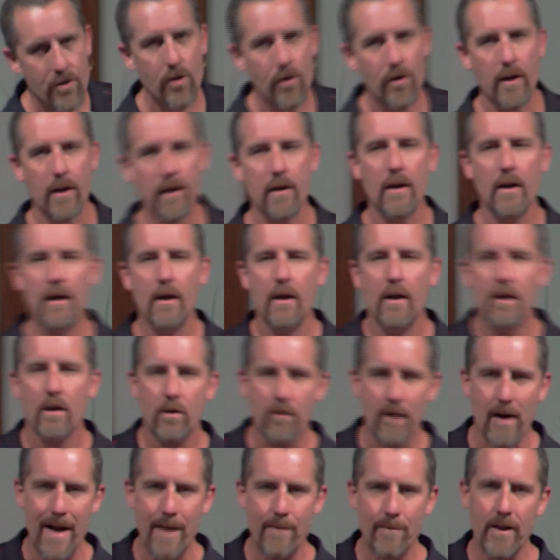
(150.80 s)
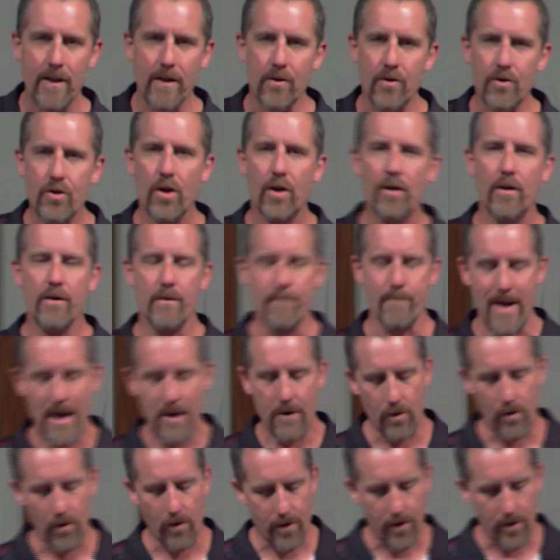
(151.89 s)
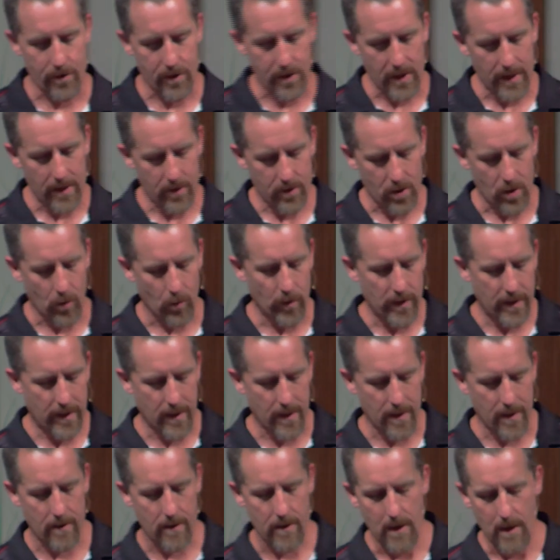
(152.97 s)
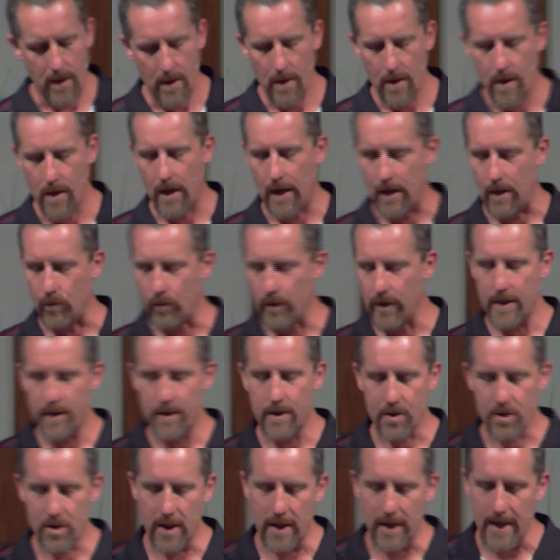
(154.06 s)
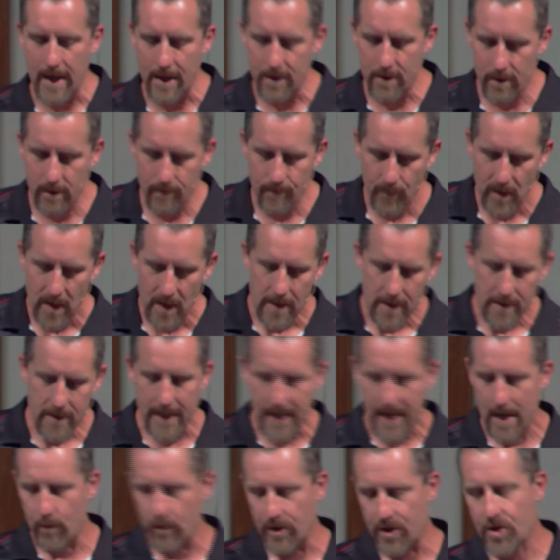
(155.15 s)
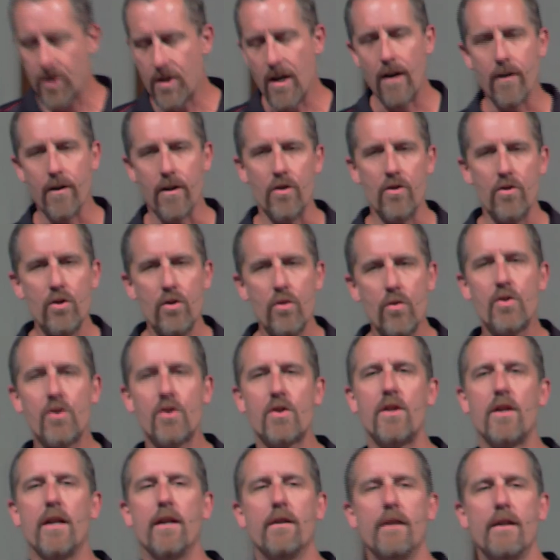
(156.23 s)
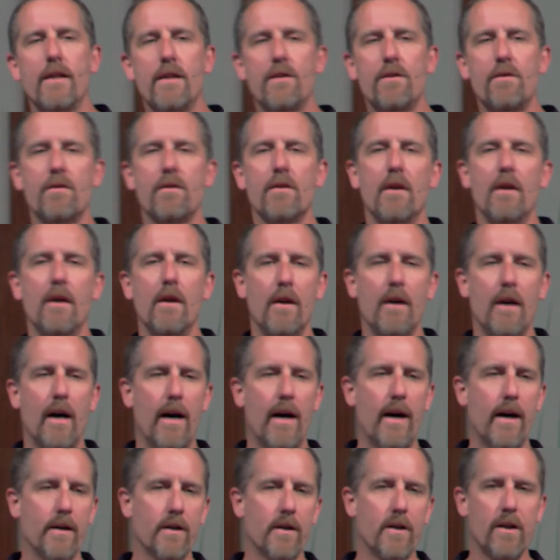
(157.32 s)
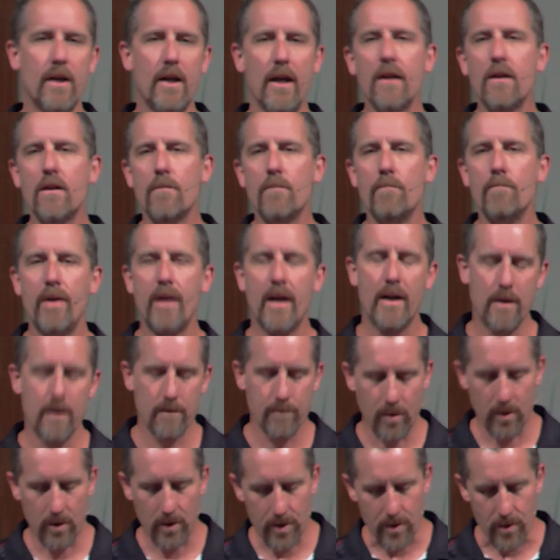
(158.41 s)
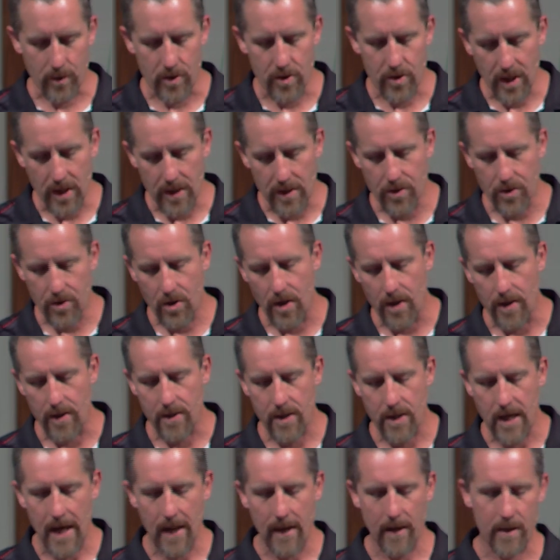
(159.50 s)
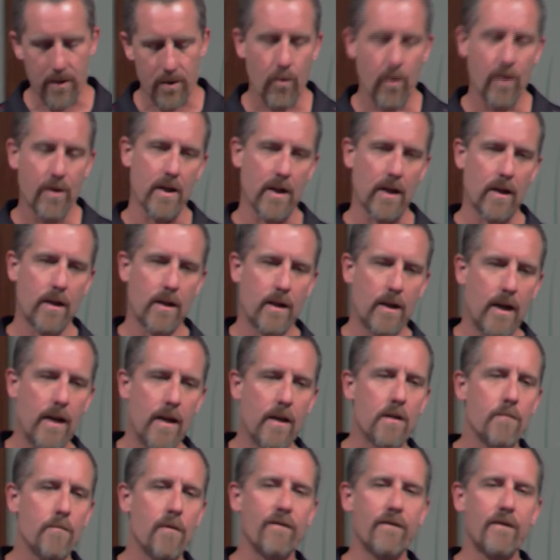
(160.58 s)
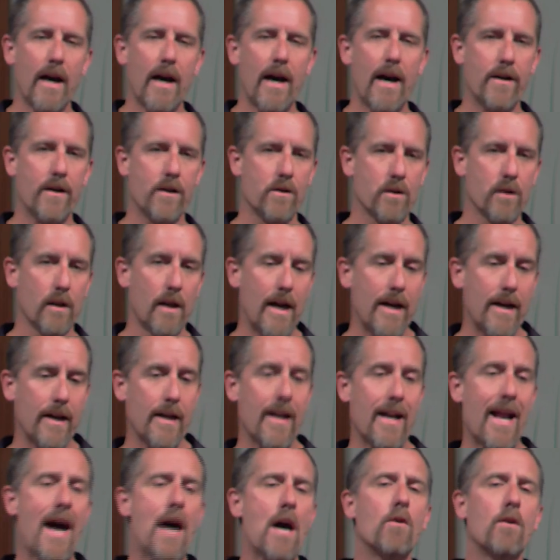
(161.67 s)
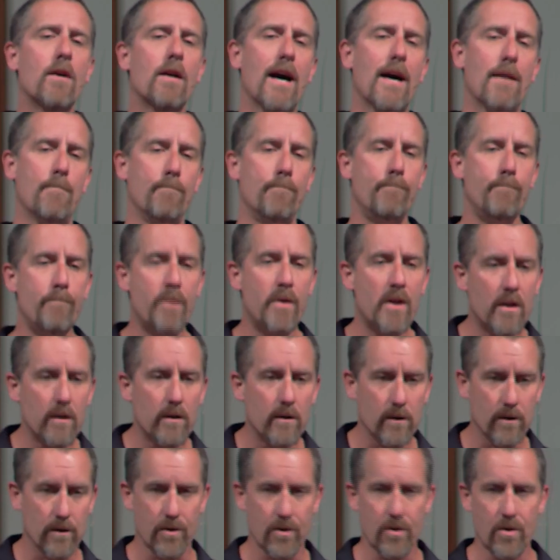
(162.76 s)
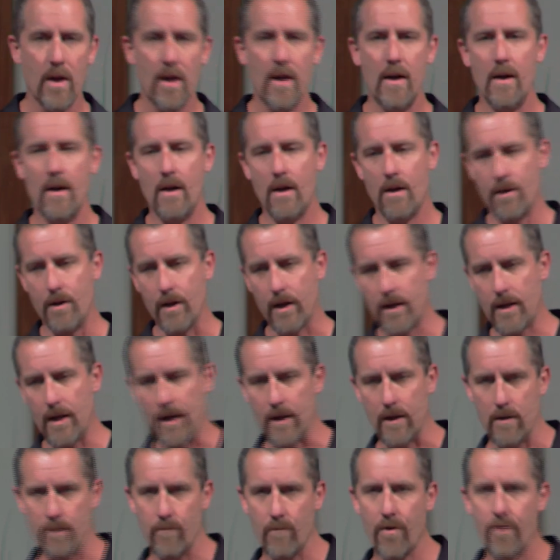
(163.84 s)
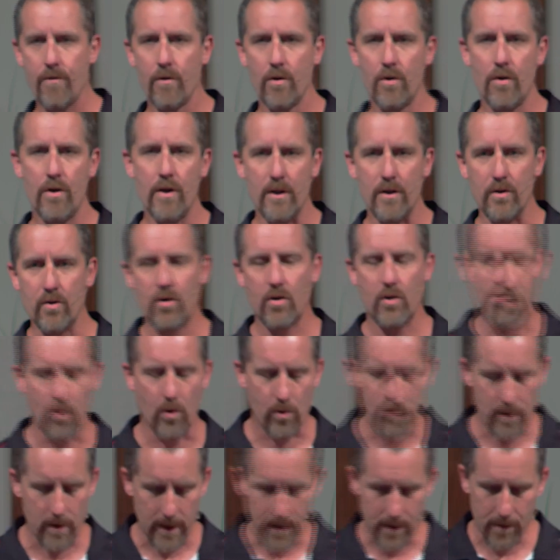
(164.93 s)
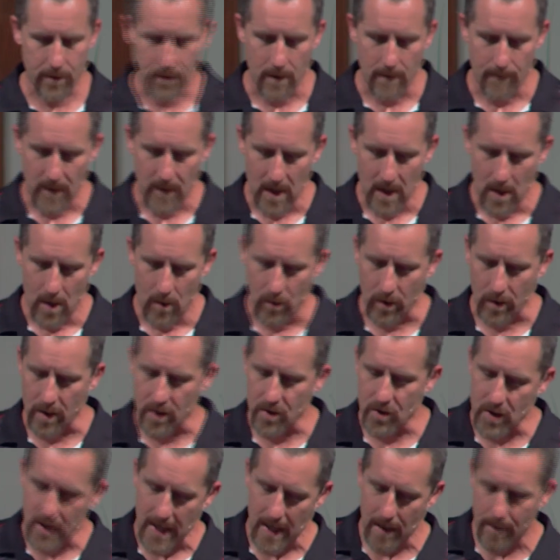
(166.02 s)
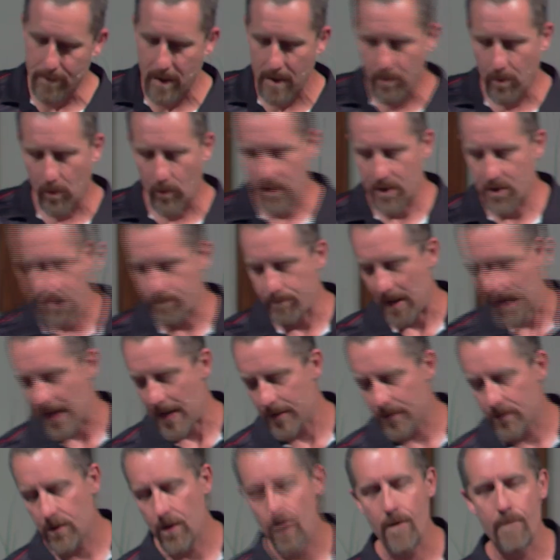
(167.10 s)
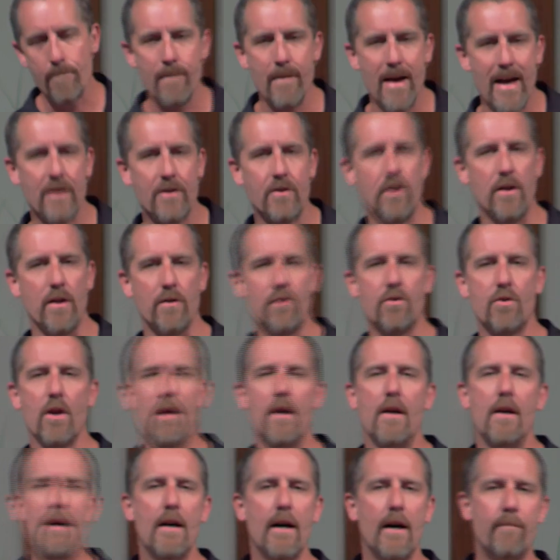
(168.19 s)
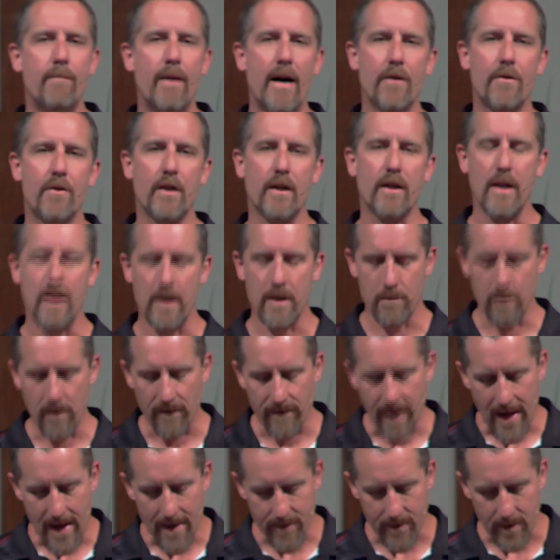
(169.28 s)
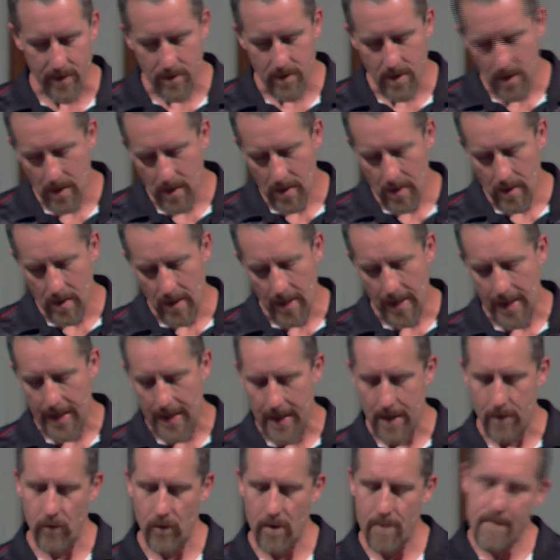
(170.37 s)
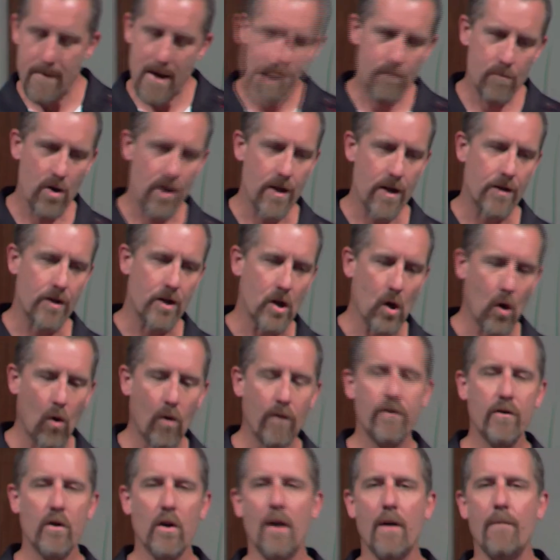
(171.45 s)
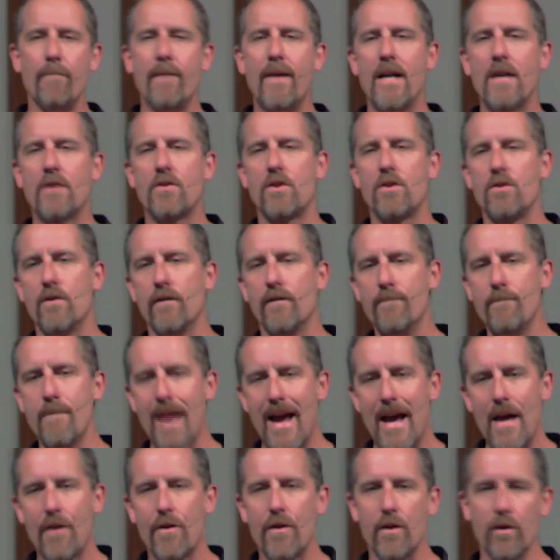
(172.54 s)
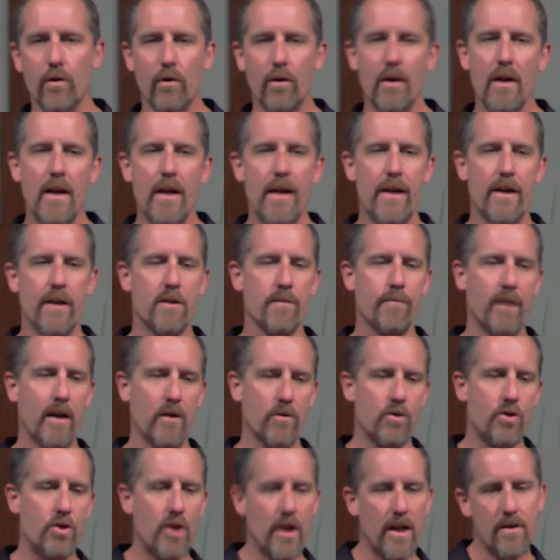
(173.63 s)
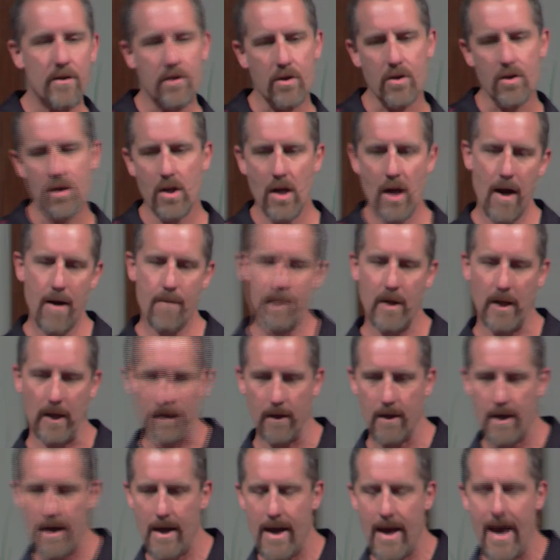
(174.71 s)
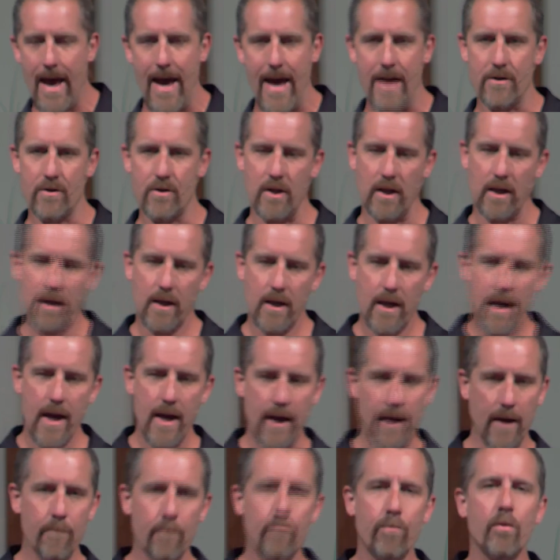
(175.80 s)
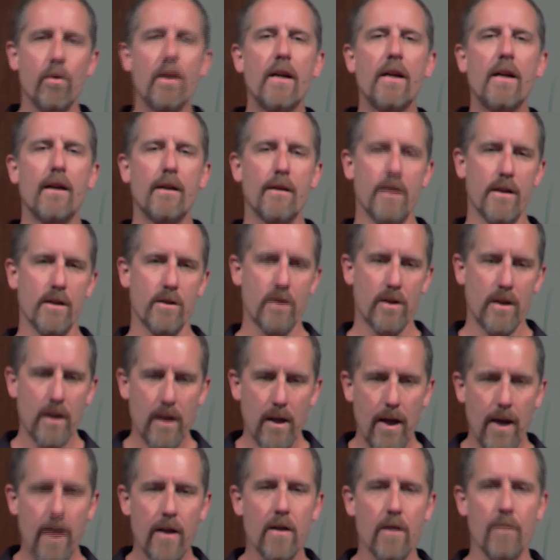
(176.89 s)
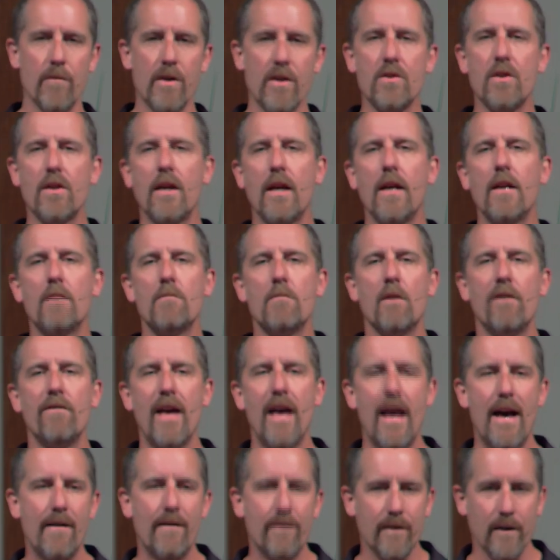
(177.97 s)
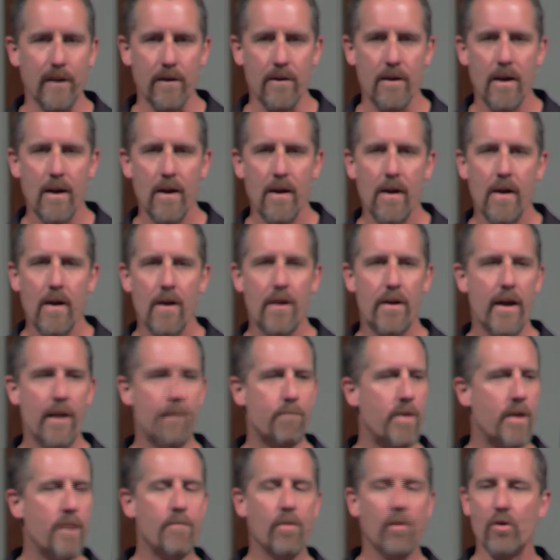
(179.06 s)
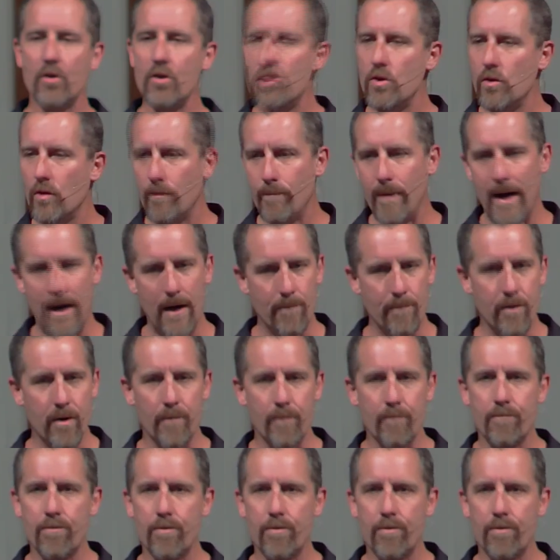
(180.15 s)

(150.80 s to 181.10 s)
you to grab it and turn to Matthew 13 so we can read this together. Today, we start a new series on kingdom parables, where Jesus is going to tell us what the kingdom of God is like and how God builds the kingdom through these stories. We're going to see how people respond to the message about the kingdom of heaven. Remember that the overall message of Matthew is about Jesus coming as the king and bringing this kingdom of heaven that people knew about, but